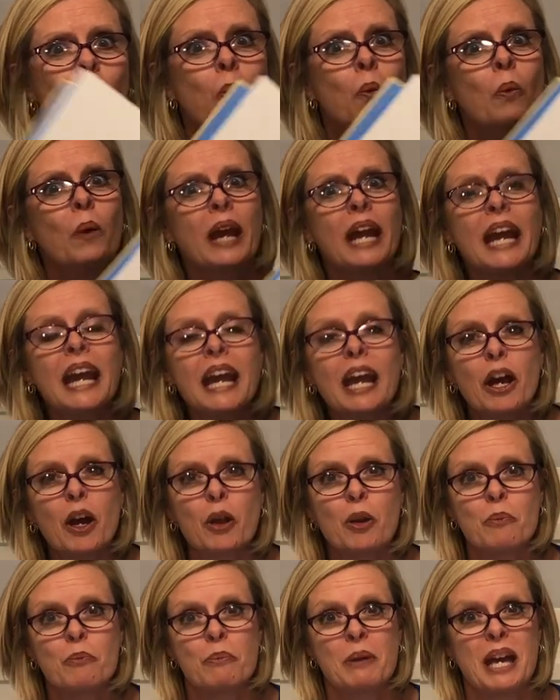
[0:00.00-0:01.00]
We
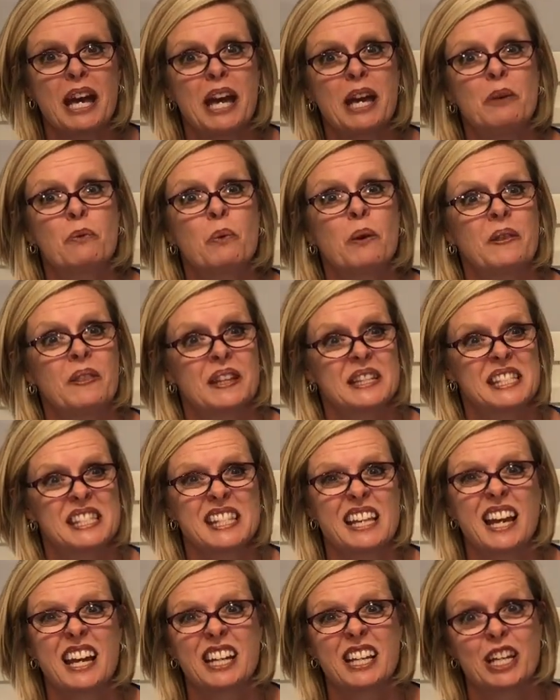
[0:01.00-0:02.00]
go to bed when the
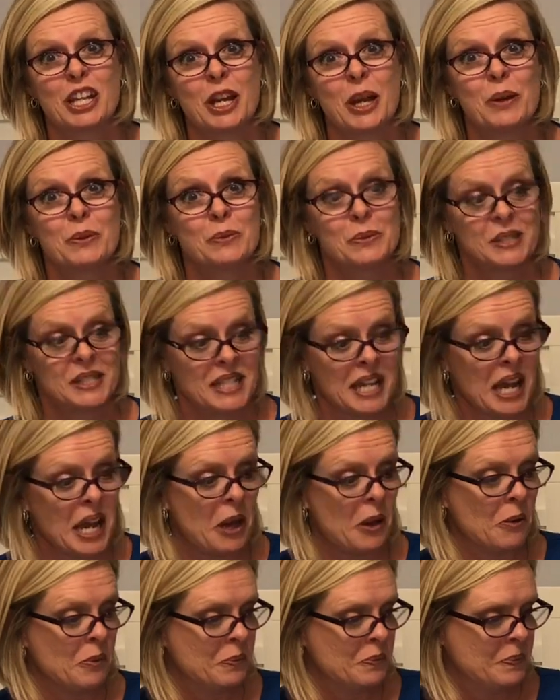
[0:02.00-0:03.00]
sun goes
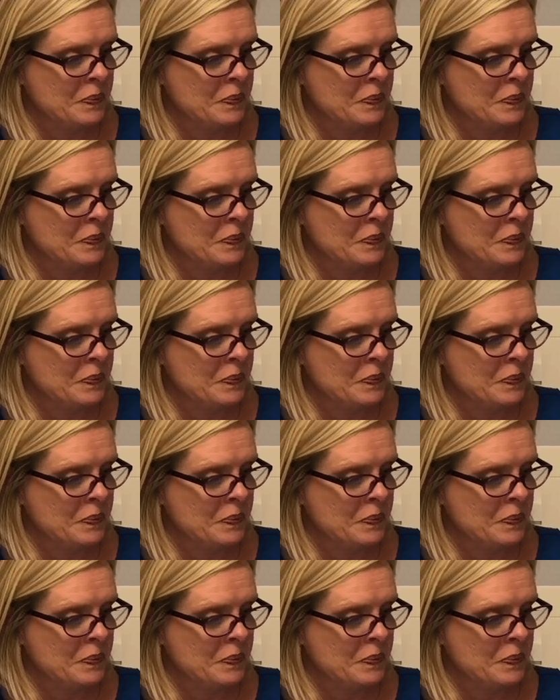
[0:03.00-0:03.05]
down.